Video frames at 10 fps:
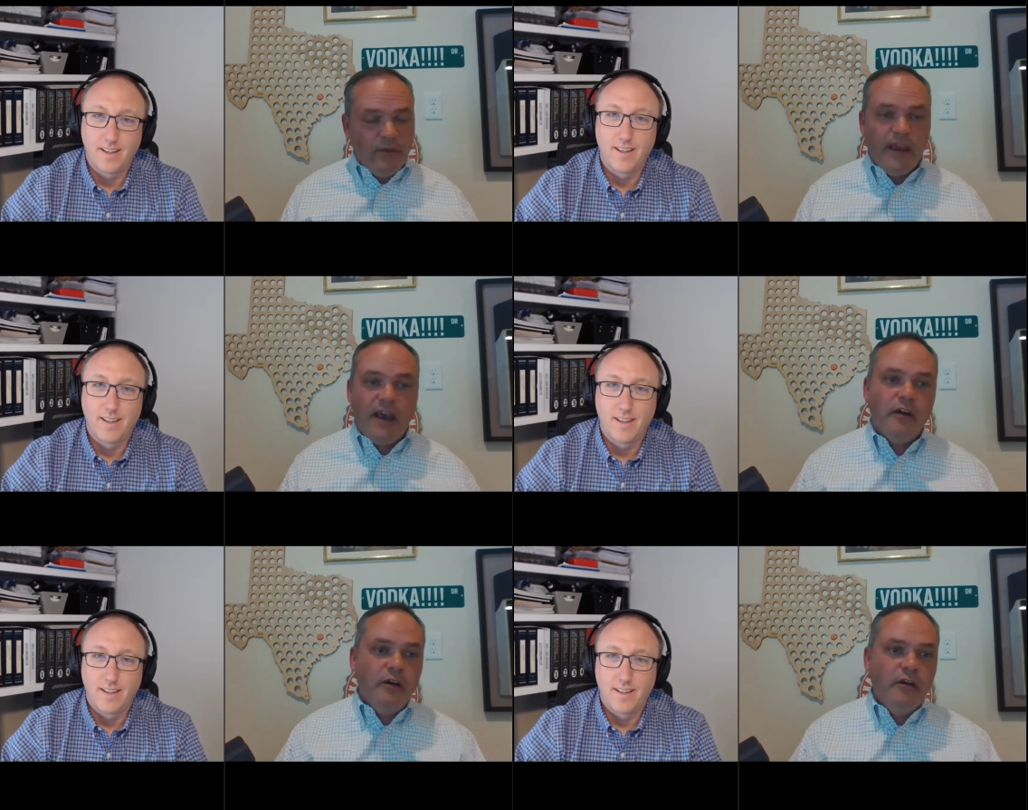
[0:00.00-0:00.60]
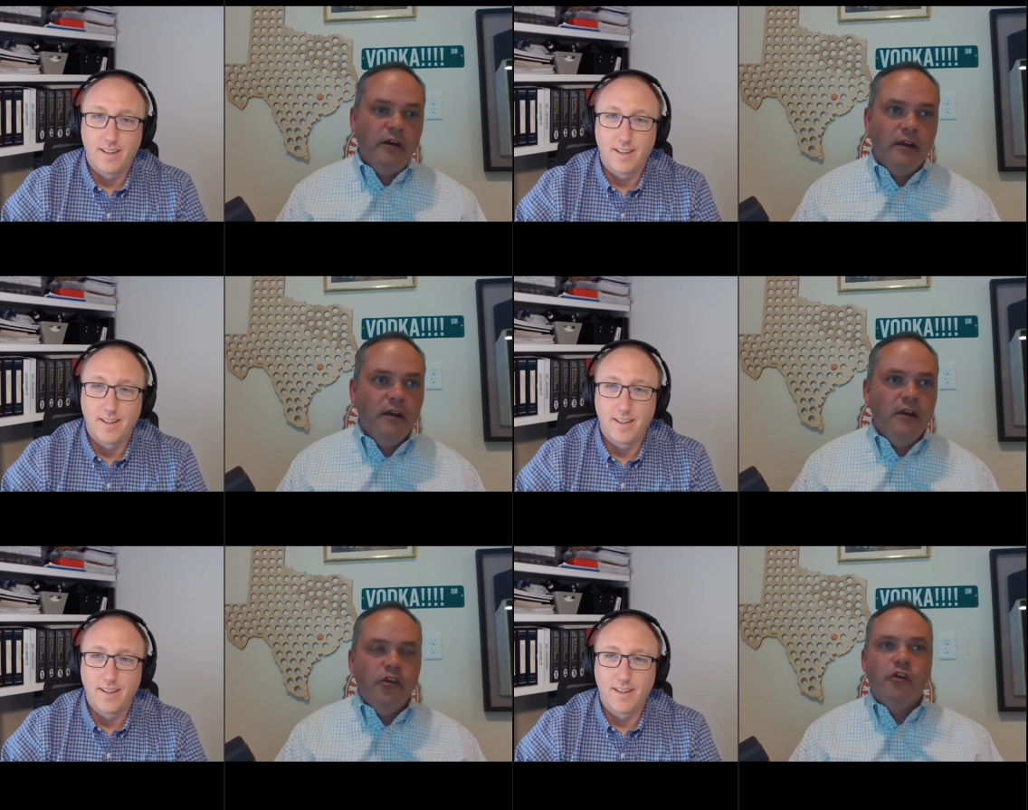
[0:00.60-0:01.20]
Speaker 1: They got to earn it.
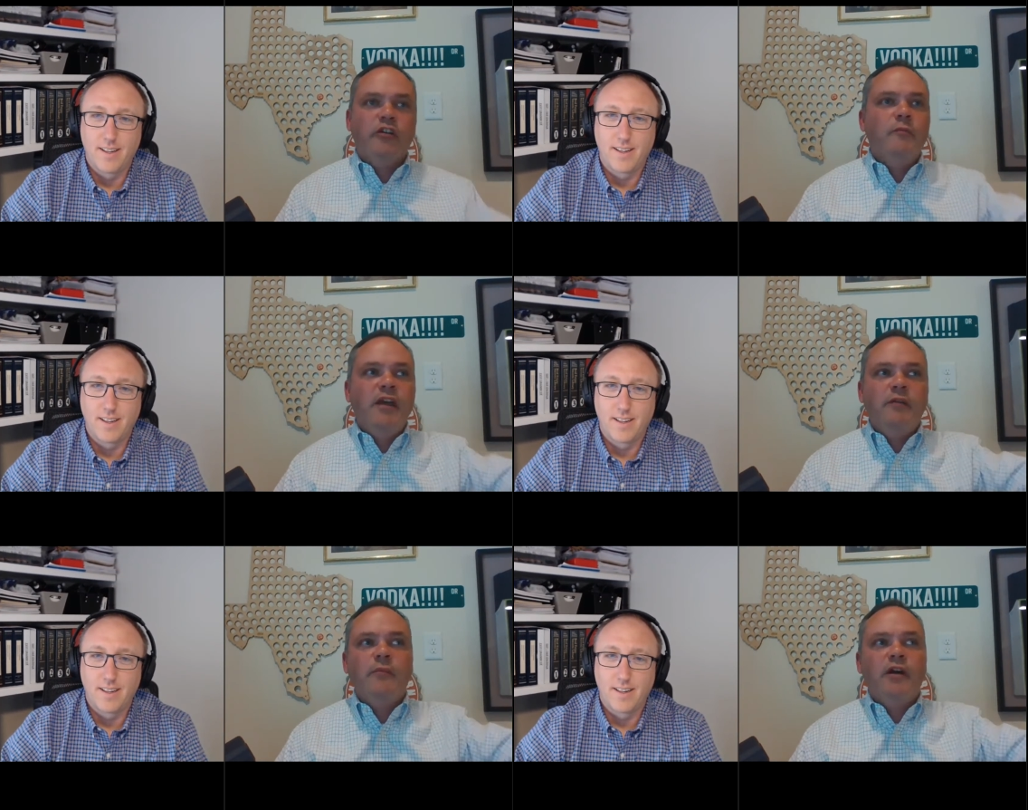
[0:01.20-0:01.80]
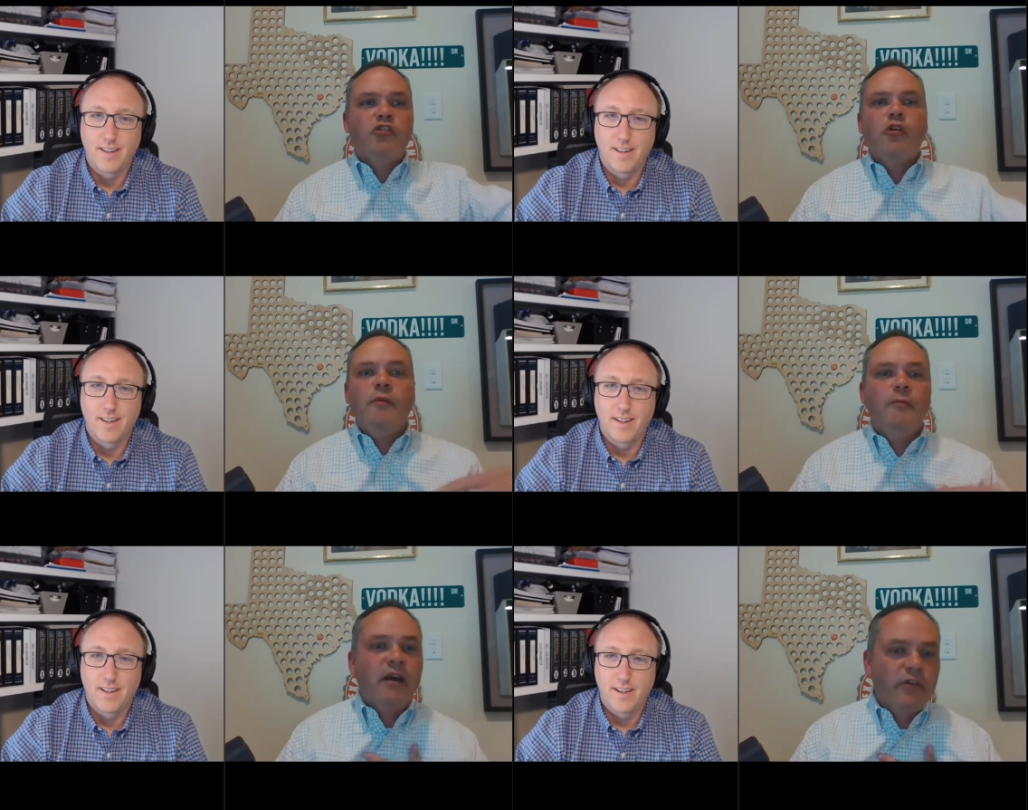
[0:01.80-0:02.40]
You're going to make money. Show
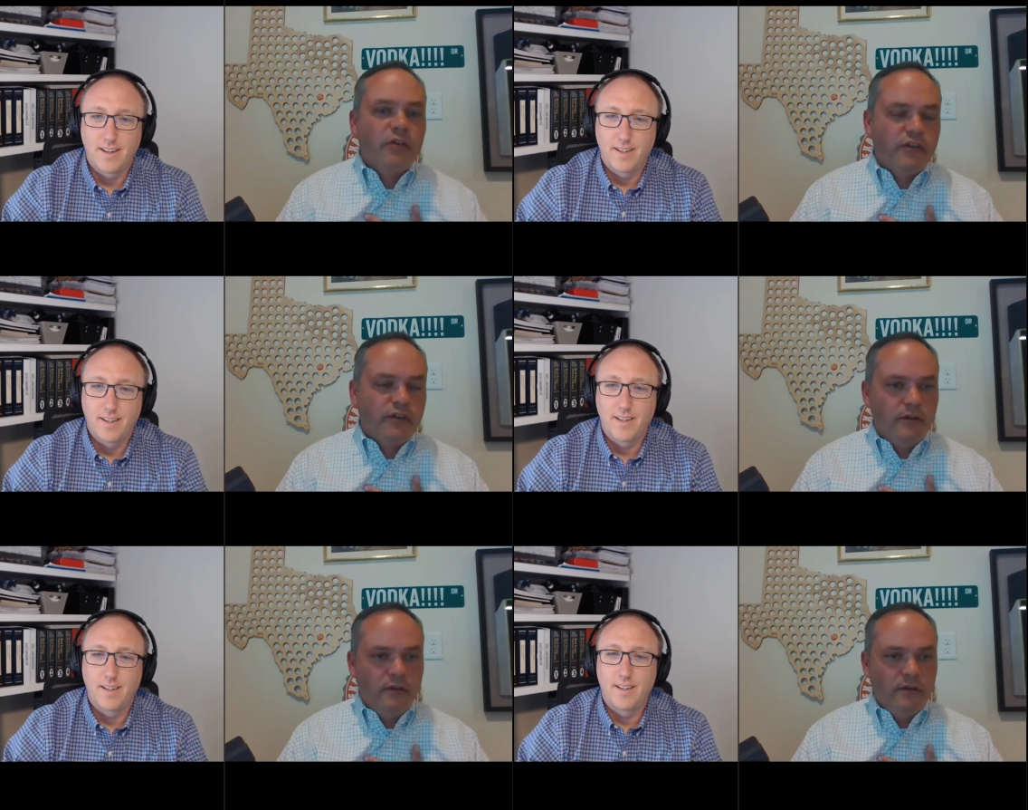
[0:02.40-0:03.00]
me my return.